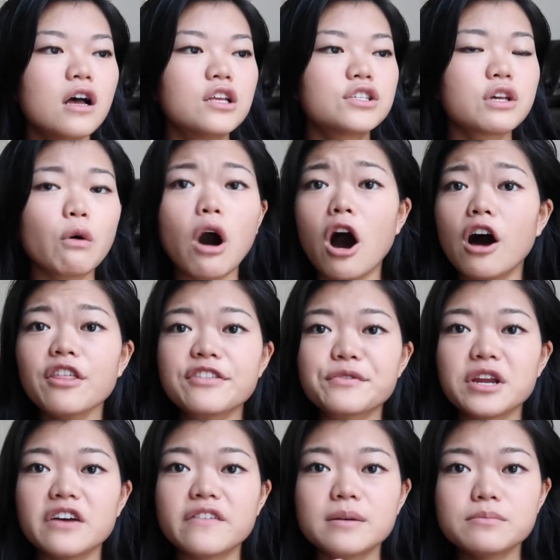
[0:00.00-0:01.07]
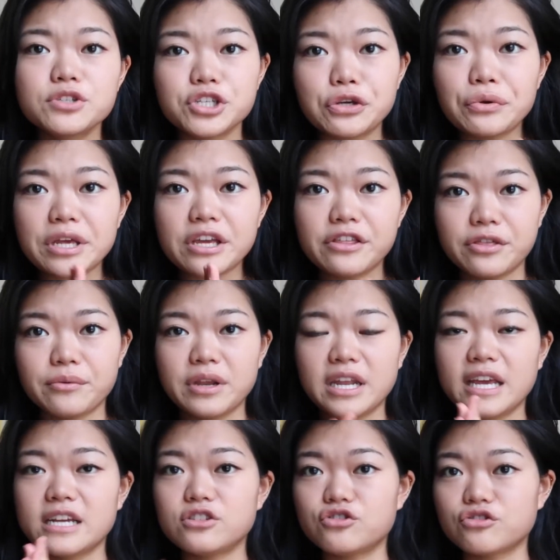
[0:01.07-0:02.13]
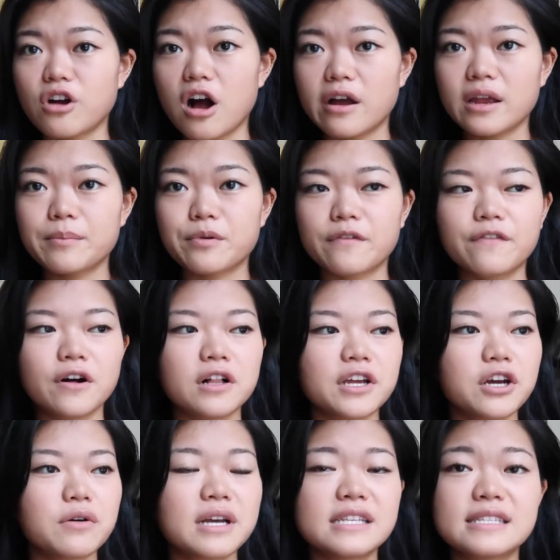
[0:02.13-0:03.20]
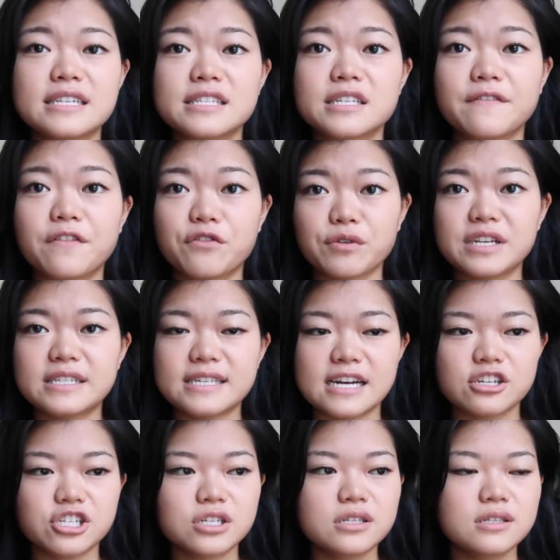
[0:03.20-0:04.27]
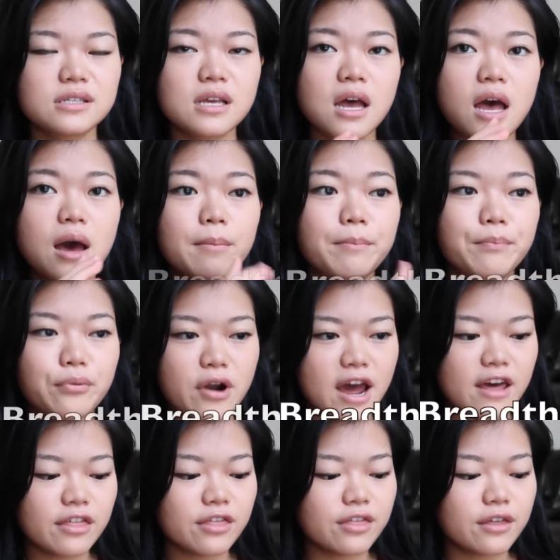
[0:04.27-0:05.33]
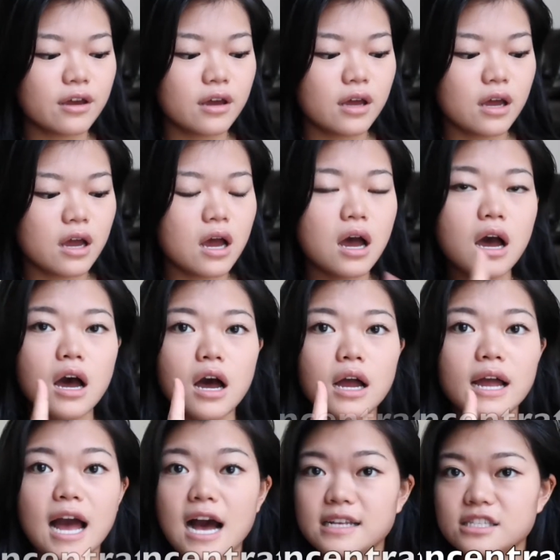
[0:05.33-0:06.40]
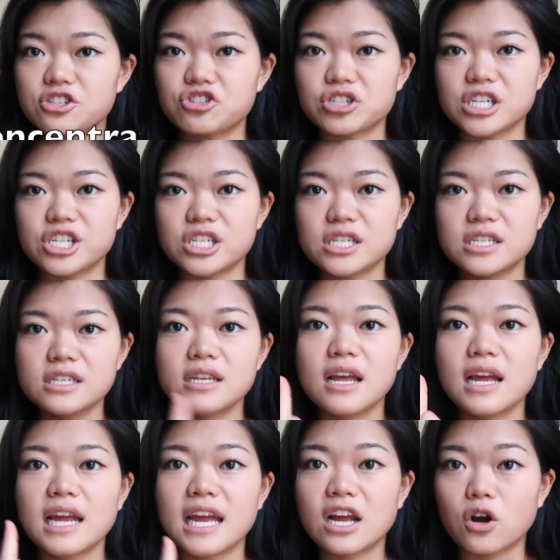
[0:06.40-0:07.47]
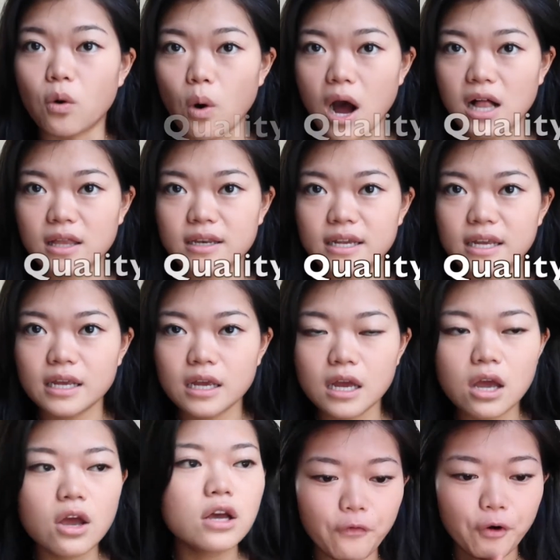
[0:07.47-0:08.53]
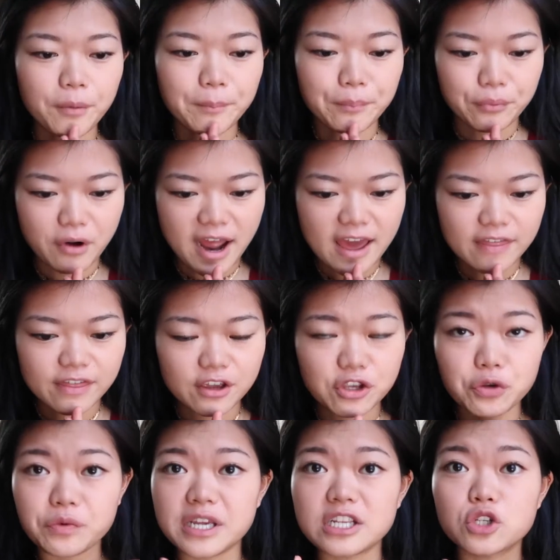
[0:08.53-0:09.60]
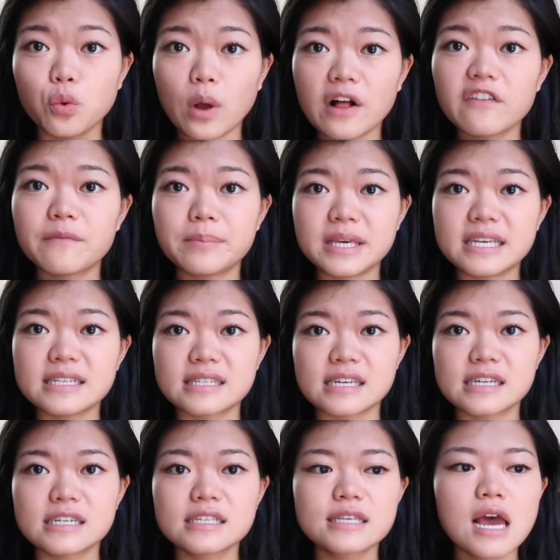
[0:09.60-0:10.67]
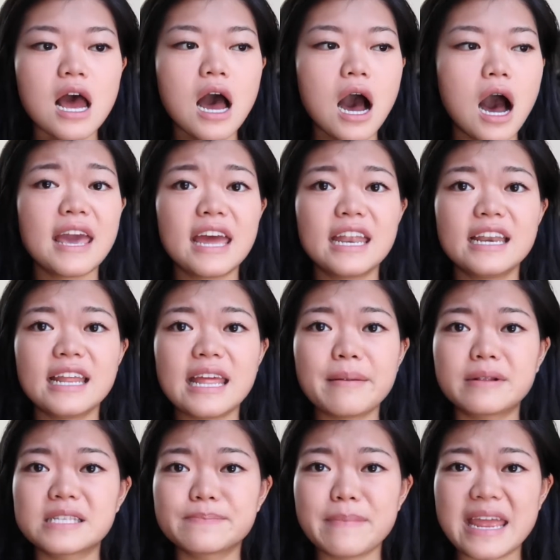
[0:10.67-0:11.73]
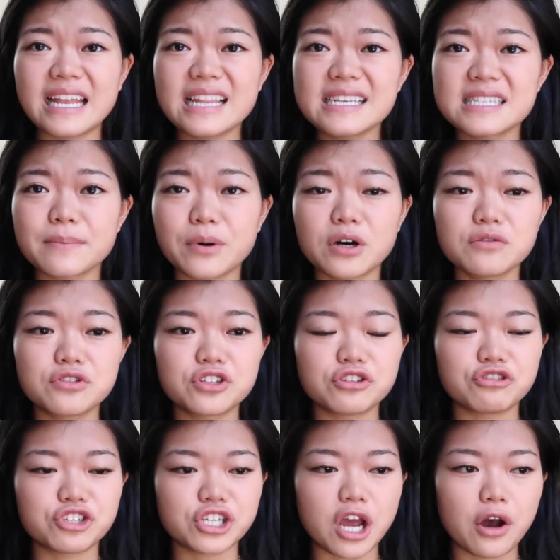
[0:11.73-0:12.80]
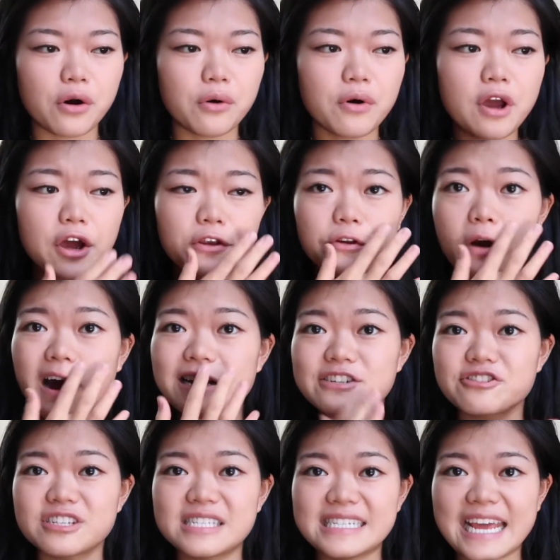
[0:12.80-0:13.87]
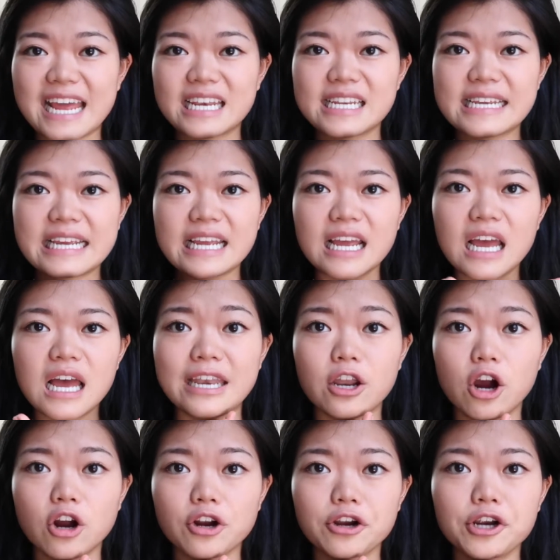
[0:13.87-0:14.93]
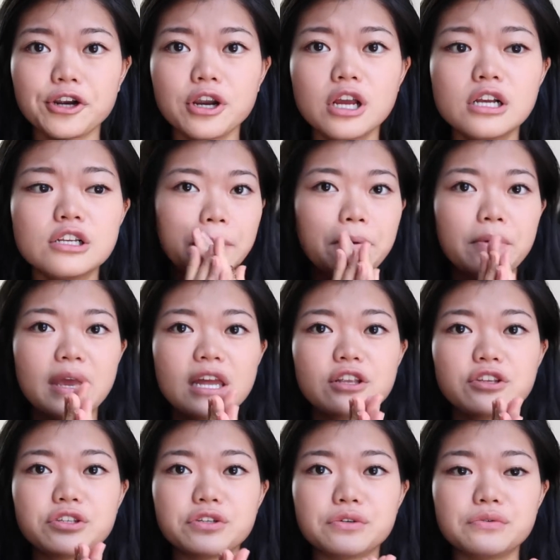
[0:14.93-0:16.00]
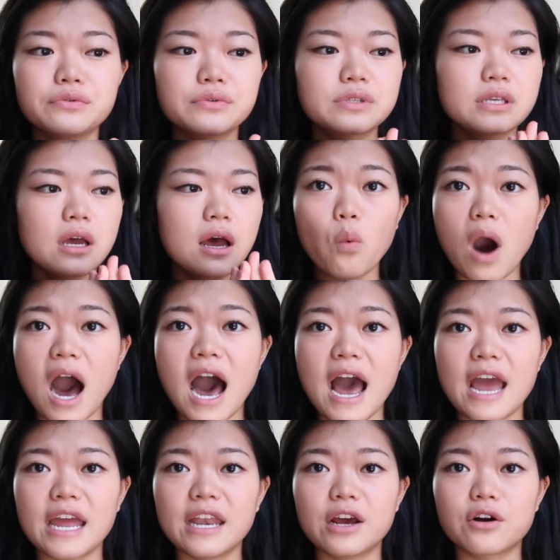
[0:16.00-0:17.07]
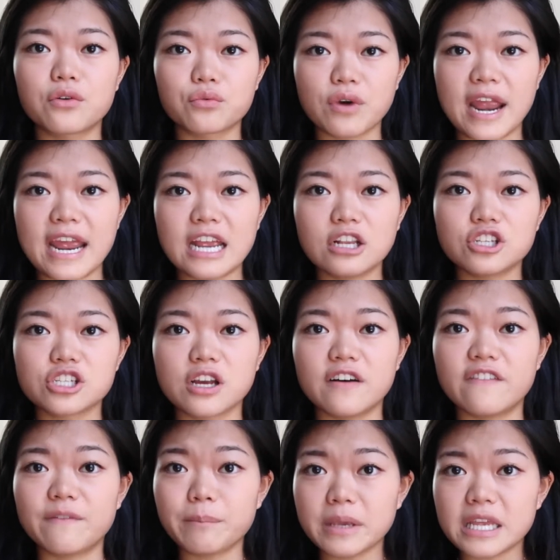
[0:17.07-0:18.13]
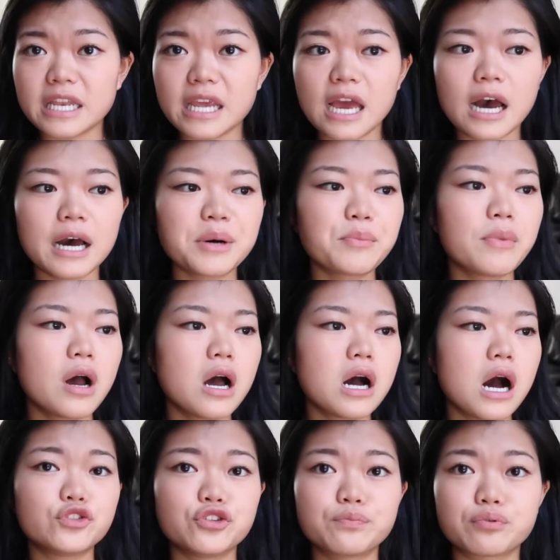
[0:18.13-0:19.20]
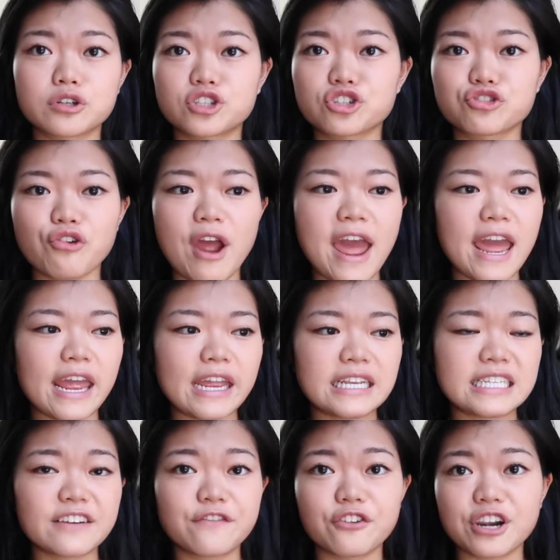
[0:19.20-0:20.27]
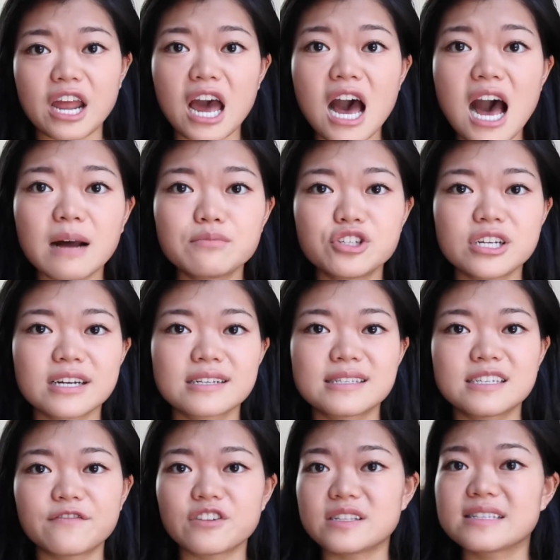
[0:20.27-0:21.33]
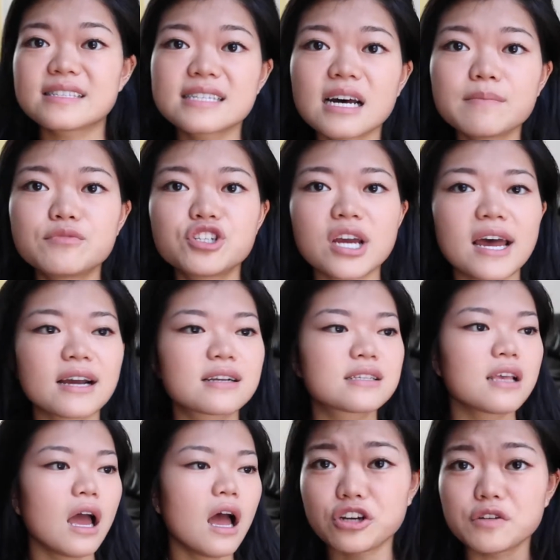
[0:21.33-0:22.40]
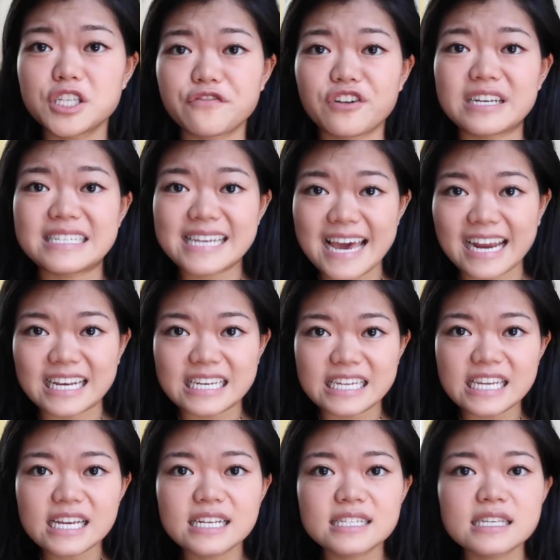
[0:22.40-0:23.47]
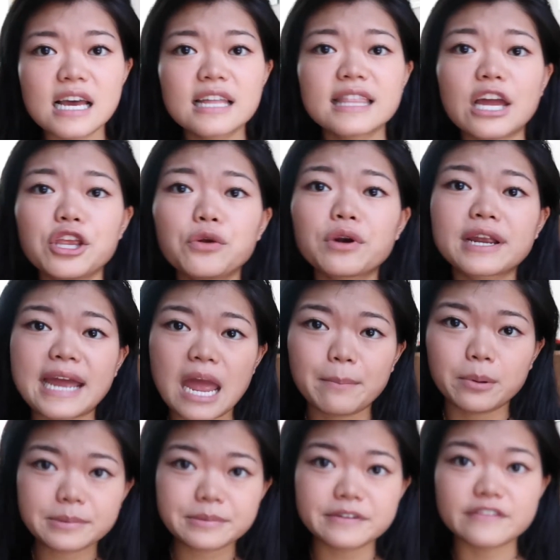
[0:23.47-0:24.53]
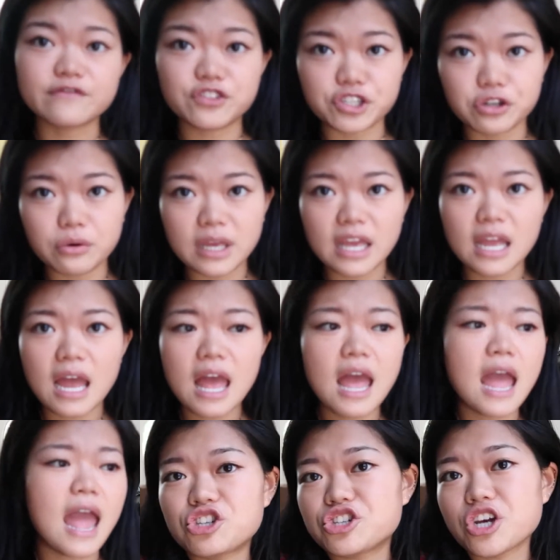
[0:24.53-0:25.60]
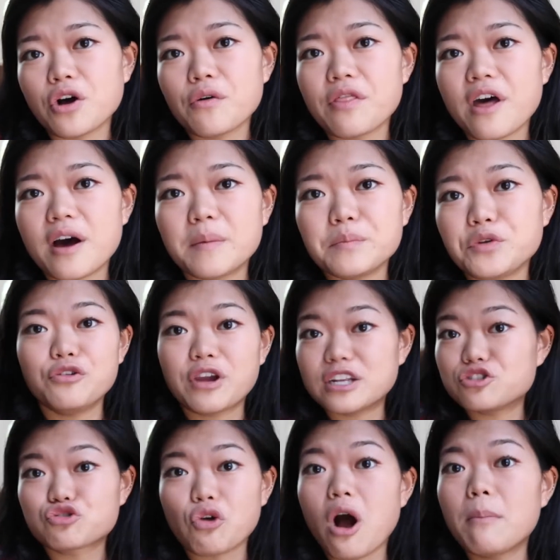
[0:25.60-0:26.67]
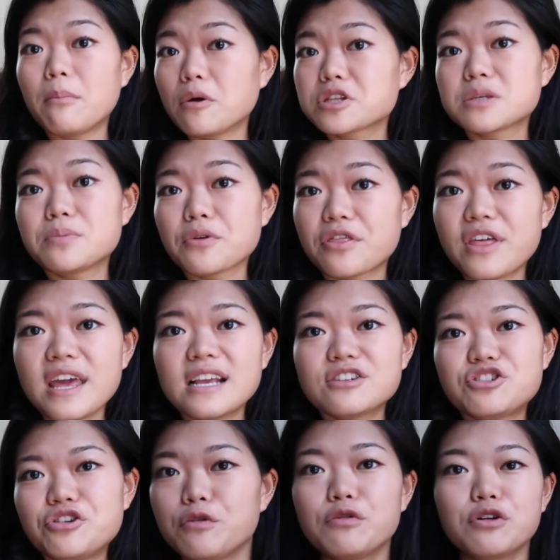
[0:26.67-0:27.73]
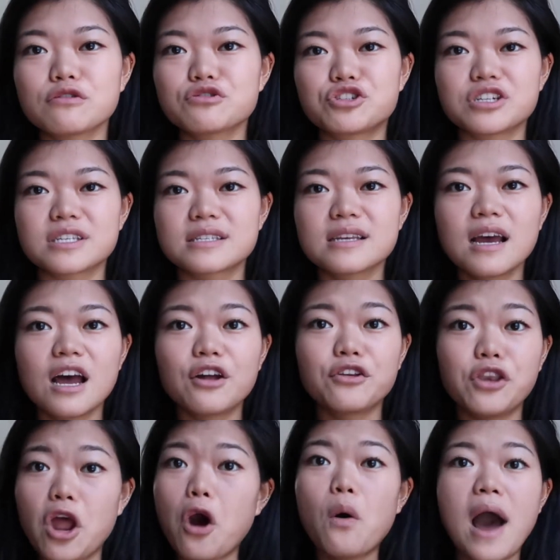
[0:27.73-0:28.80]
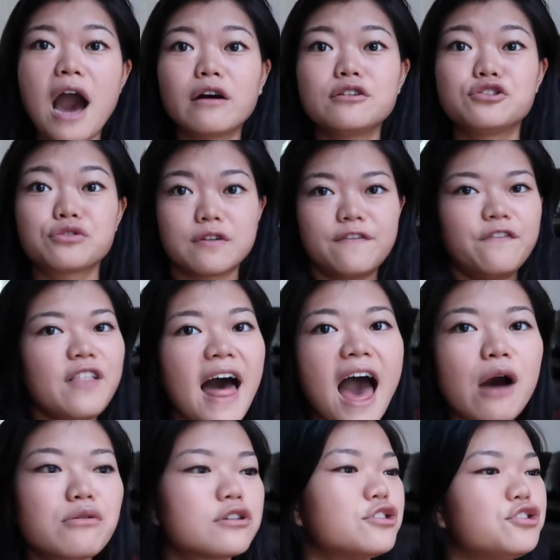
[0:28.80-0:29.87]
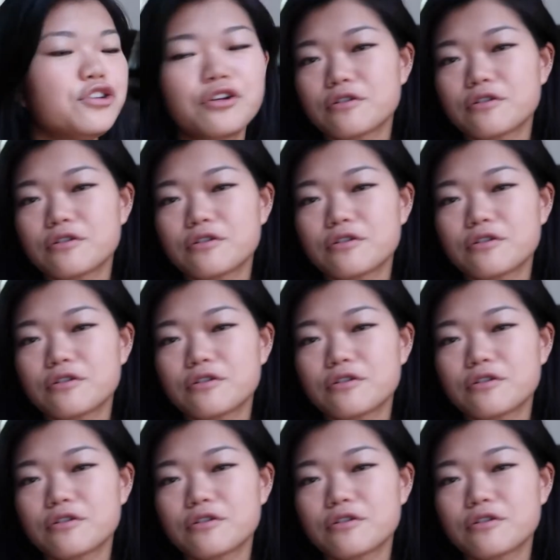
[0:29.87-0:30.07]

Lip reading: So all three of them, 2D, 3D, and drawing portfolio, consists of 3 sections: breadth, concentration, and quality. For breadth, you need 12 pieces, and it's mainly supposed to show your understanding in art. You can use wide a range of medium to portray different objects, different subjects, show different techniques that you are capable of doing. Show them you can draw multiple things. You don't just know how to draw flowers.